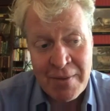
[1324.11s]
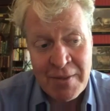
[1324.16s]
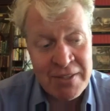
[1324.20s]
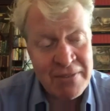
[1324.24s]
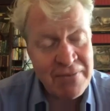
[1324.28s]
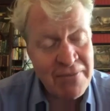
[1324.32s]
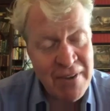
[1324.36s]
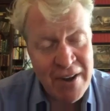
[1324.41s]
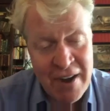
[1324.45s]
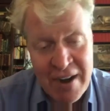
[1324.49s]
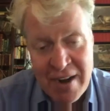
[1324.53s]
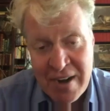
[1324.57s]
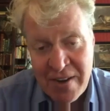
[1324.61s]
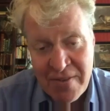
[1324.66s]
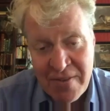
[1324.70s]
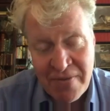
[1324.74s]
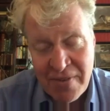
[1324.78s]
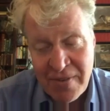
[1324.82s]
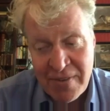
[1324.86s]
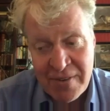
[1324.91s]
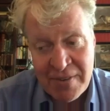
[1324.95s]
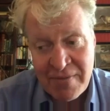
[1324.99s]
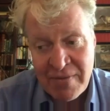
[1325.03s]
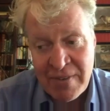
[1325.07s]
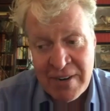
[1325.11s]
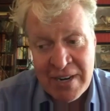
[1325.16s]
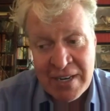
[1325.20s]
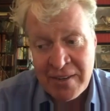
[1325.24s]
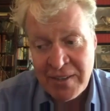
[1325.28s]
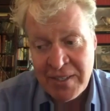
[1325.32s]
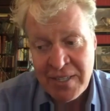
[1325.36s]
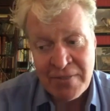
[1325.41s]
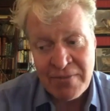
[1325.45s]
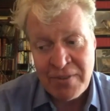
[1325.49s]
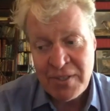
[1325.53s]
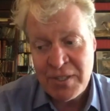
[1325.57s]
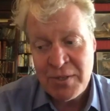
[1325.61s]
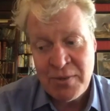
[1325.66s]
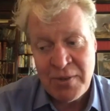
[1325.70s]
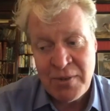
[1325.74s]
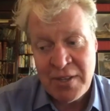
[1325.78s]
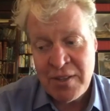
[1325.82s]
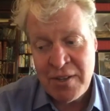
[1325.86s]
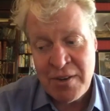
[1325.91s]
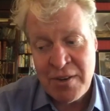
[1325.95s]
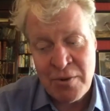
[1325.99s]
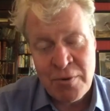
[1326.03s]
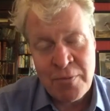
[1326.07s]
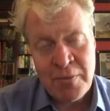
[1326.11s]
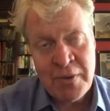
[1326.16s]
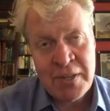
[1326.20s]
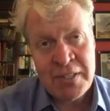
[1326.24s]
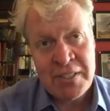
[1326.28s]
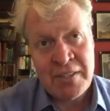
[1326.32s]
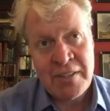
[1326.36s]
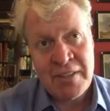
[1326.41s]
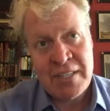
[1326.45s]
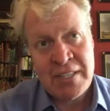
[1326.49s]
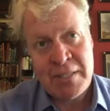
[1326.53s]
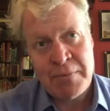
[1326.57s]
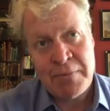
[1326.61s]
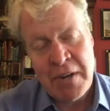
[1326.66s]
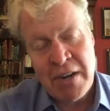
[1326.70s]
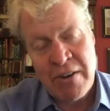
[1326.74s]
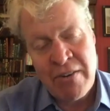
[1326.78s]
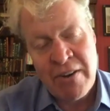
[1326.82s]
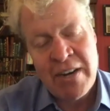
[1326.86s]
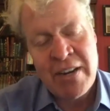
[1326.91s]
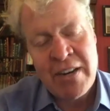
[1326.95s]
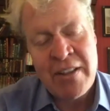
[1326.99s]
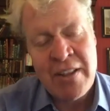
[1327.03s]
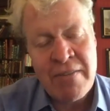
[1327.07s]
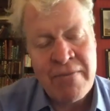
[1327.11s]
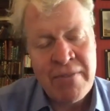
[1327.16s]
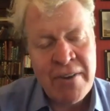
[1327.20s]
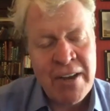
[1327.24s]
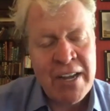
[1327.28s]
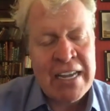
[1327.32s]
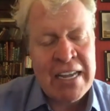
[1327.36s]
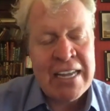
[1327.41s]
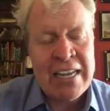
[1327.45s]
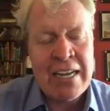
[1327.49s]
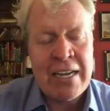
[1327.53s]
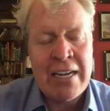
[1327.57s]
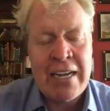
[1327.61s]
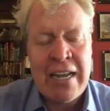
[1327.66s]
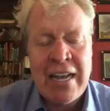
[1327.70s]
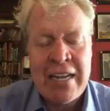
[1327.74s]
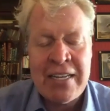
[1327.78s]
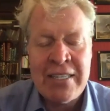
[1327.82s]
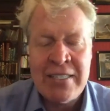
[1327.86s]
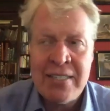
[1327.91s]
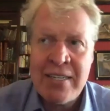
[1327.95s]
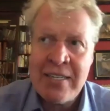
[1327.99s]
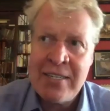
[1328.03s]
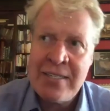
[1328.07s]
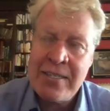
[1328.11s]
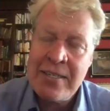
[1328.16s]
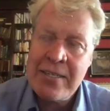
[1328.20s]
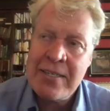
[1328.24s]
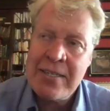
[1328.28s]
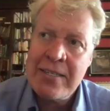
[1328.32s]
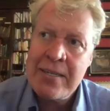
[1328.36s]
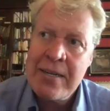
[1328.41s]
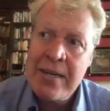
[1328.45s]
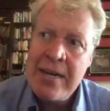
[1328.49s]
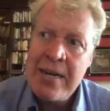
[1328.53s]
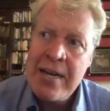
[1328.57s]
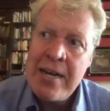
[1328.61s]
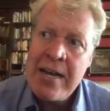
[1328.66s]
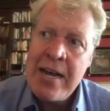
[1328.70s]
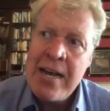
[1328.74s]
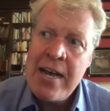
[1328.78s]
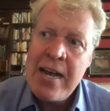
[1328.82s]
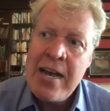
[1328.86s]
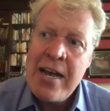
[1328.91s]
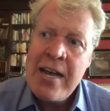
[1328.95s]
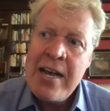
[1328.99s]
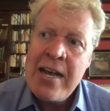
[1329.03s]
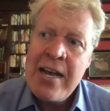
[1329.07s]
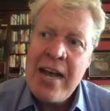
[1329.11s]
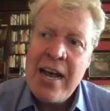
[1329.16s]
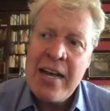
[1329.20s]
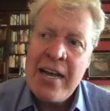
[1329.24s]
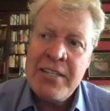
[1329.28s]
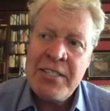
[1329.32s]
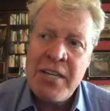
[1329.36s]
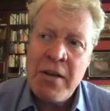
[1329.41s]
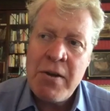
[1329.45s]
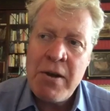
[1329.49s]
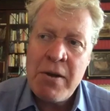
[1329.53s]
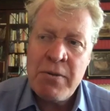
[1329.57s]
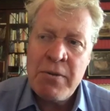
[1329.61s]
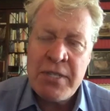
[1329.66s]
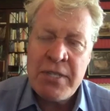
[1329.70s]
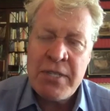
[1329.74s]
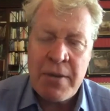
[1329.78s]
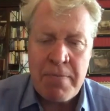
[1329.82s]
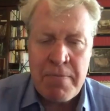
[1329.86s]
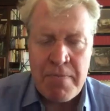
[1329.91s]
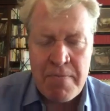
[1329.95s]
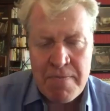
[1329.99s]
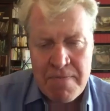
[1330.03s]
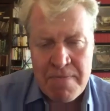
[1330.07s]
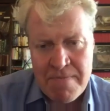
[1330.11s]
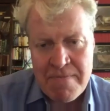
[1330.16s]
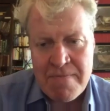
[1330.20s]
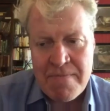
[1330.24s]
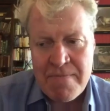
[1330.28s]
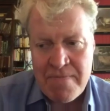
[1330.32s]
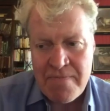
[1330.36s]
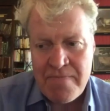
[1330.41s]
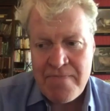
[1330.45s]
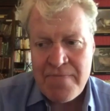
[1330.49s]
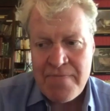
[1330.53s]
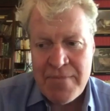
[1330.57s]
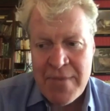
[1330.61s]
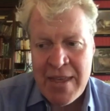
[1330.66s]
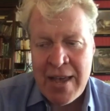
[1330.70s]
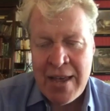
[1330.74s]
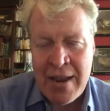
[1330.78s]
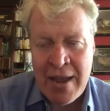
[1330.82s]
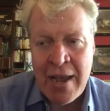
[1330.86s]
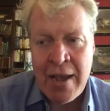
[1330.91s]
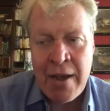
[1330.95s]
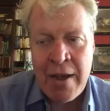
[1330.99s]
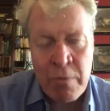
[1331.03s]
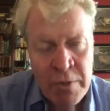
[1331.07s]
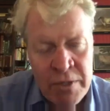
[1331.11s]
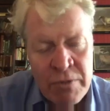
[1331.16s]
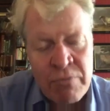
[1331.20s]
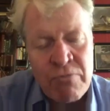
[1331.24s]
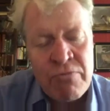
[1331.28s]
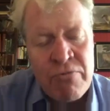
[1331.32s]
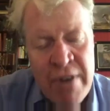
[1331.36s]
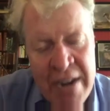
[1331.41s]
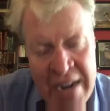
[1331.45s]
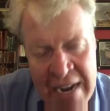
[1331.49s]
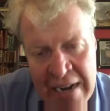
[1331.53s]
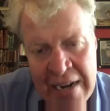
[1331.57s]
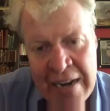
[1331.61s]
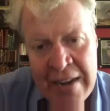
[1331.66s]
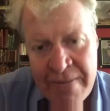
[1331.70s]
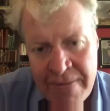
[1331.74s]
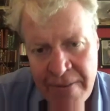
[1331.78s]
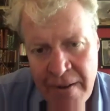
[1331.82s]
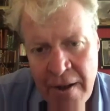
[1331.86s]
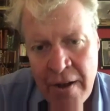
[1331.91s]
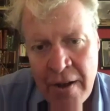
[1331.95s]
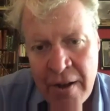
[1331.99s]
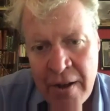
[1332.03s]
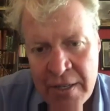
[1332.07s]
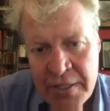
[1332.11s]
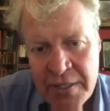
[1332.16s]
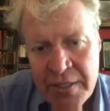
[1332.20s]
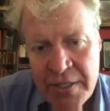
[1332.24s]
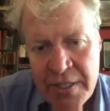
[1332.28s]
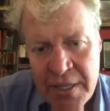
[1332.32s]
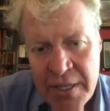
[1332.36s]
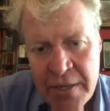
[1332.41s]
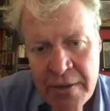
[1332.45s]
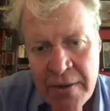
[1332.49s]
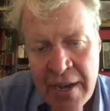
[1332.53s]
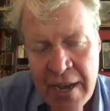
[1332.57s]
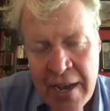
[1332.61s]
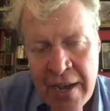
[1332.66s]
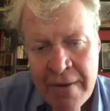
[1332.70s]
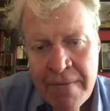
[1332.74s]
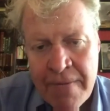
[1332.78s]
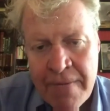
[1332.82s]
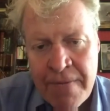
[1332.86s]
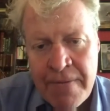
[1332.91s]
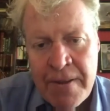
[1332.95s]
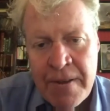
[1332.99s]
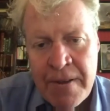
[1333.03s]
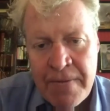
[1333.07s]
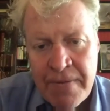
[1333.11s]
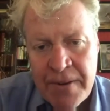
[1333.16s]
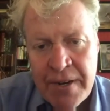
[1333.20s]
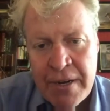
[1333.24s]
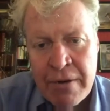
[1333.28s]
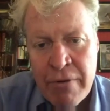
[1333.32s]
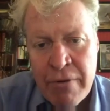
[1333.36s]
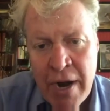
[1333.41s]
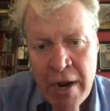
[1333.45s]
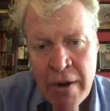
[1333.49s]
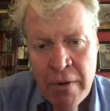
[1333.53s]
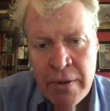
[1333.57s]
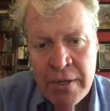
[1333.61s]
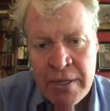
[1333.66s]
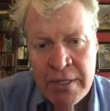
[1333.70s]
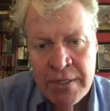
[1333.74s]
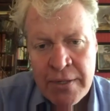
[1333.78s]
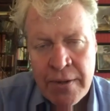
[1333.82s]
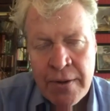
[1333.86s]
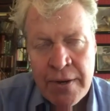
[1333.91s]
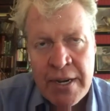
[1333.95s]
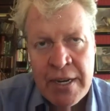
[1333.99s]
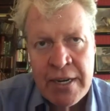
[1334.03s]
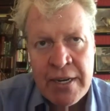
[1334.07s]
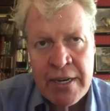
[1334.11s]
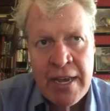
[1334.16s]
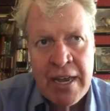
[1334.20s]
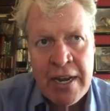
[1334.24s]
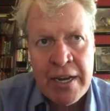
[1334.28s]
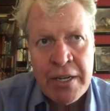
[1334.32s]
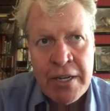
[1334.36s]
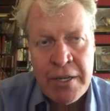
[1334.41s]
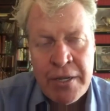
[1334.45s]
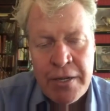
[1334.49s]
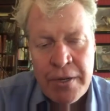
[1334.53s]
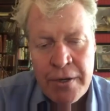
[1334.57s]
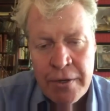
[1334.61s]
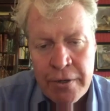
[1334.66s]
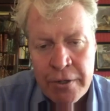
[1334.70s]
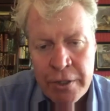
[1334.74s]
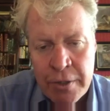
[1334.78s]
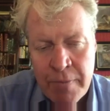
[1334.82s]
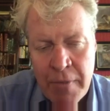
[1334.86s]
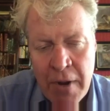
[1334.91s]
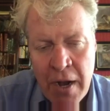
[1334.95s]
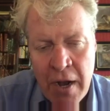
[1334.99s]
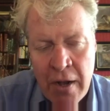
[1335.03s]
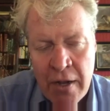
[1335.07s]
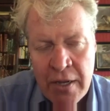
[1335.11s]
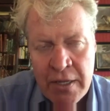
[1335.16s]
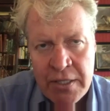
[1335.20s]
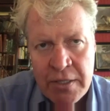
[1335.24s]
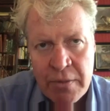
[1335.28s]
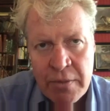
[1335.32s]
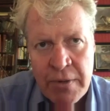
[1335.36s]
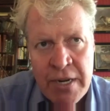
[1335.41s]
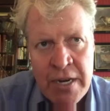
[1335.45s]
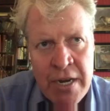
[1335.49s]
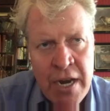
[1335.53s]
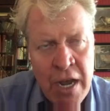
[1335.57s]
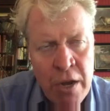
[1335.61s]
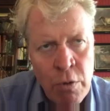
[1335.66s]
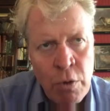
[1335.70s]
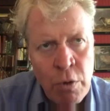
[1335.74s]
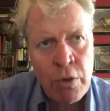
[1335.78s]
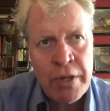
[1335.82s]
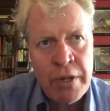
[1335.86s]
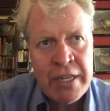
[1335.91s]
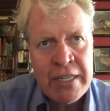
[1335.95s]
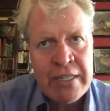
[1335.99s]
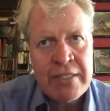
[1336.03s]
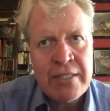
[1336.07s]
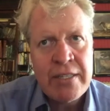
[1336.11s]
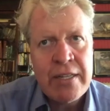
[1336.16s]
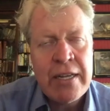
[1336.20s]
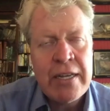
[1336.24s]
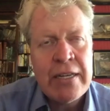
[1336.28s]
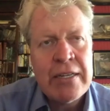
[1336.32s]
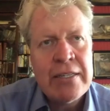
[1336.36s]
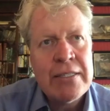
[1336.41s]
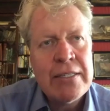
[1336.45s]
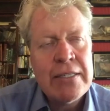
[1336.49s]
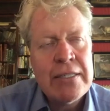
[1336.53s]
very little difference between the Normans at this period and the Viking ancestors. And so it was really fast too. It had 50 rowers on it. It had a huge mast. We know all these things.